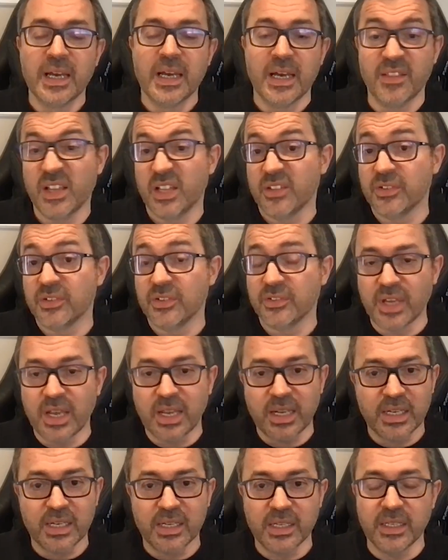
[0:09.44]
and that's
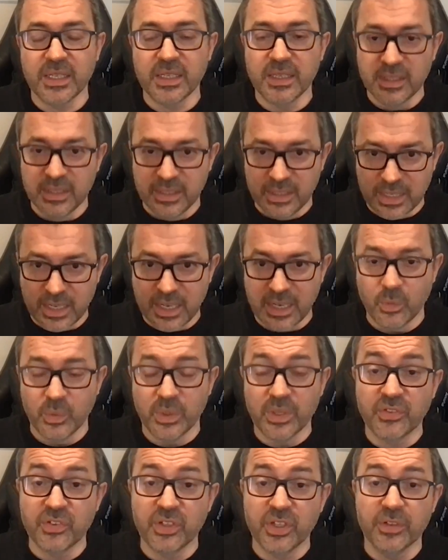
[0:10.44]
exactly how
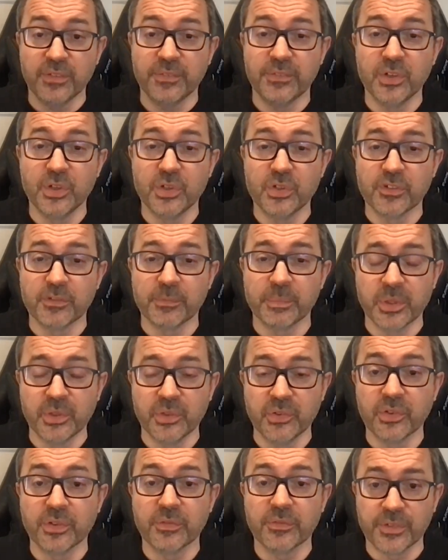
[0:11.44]
we see the future of
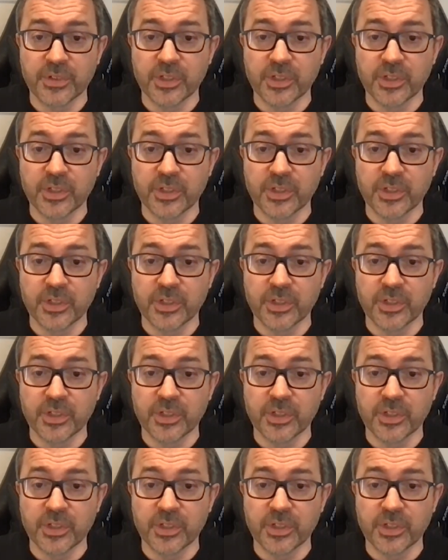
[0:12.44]
Boson and